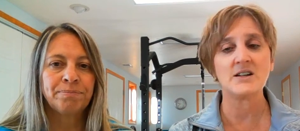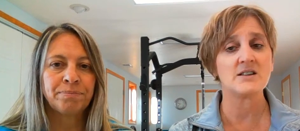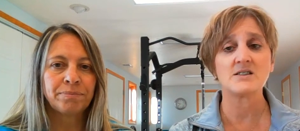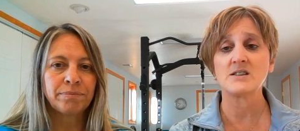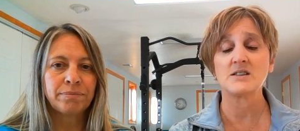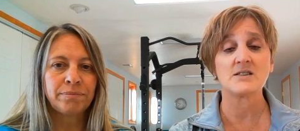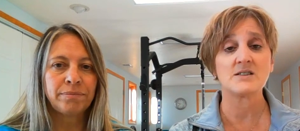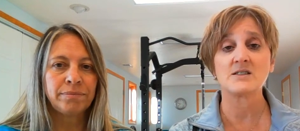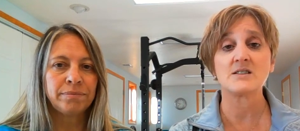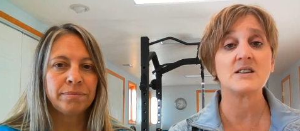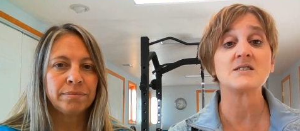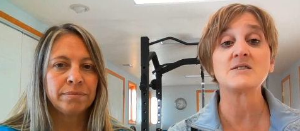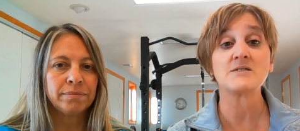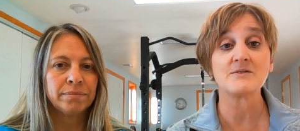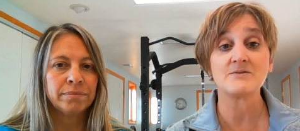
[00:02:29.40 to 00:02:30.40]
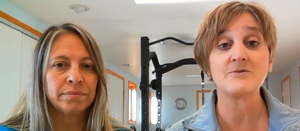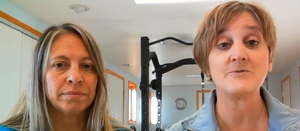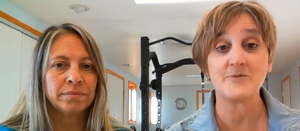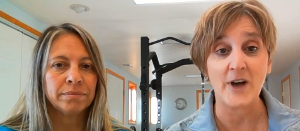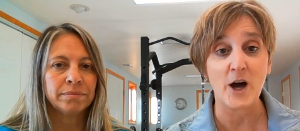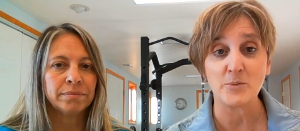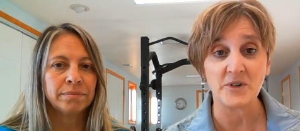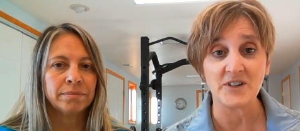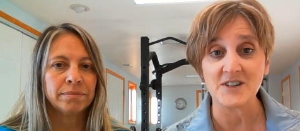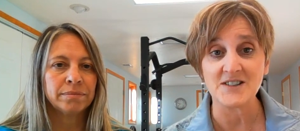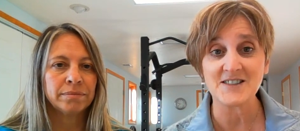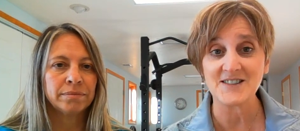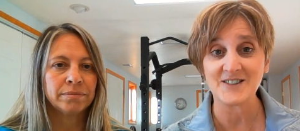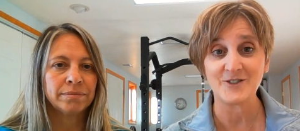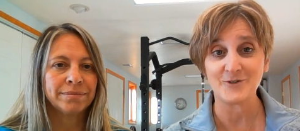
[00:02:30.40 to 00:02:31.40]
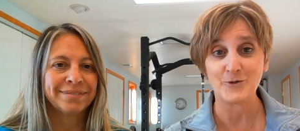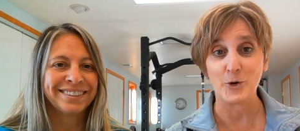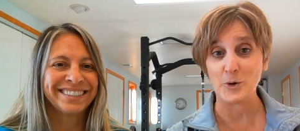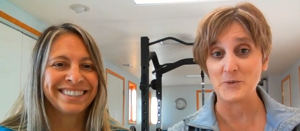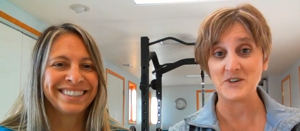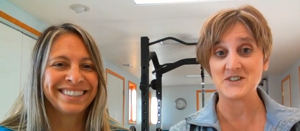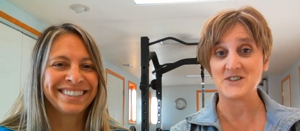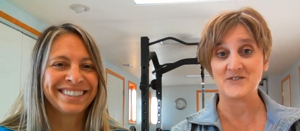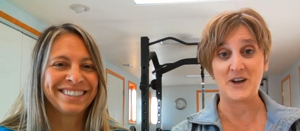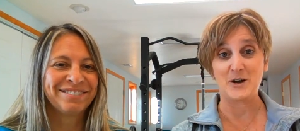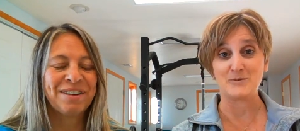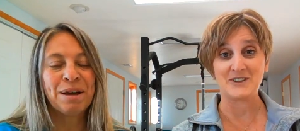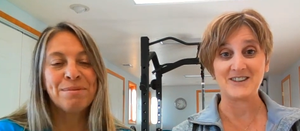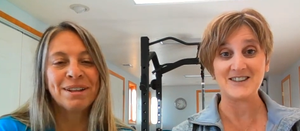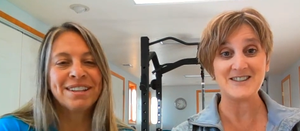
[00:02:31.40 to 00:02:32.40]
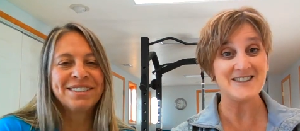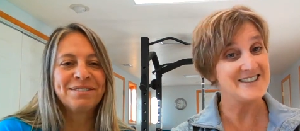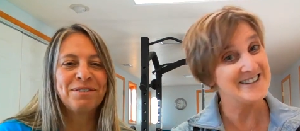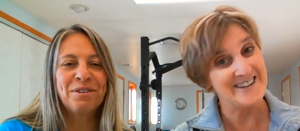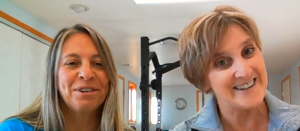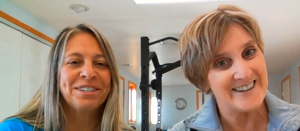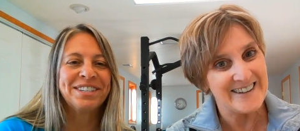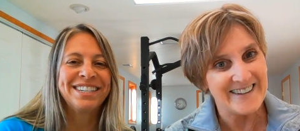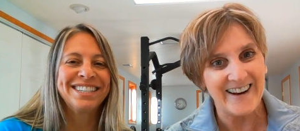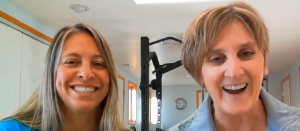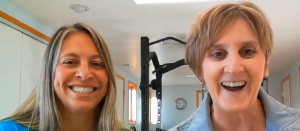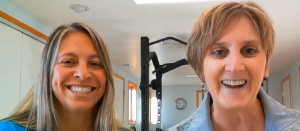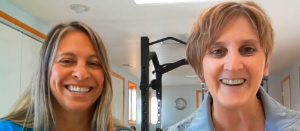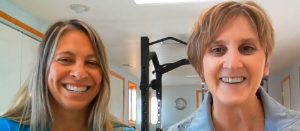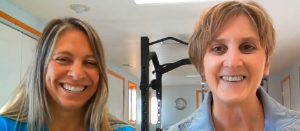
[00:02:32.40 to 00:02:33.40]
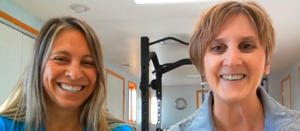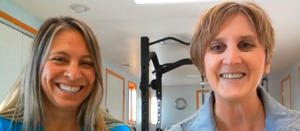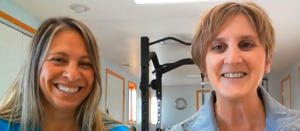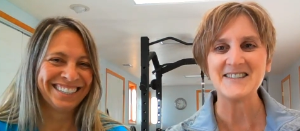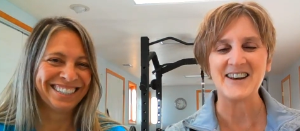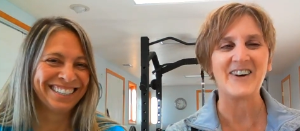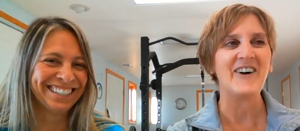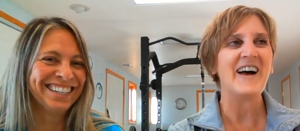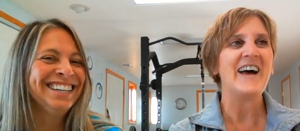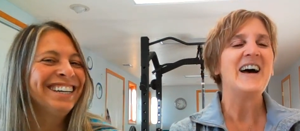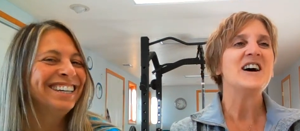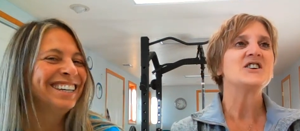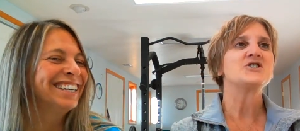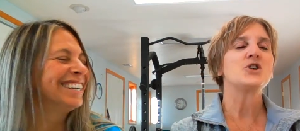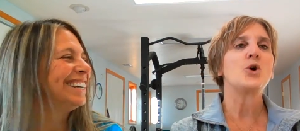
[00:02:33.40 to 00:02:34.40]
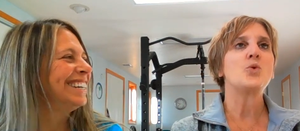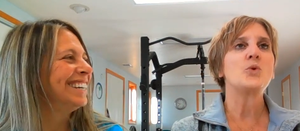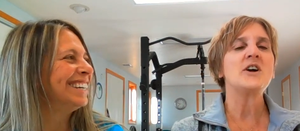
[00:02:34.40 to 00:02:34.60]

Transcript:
Speaker 1: and it's it's it's fabulous. Four weeks to fabulous. fabulous Get it? I know. so so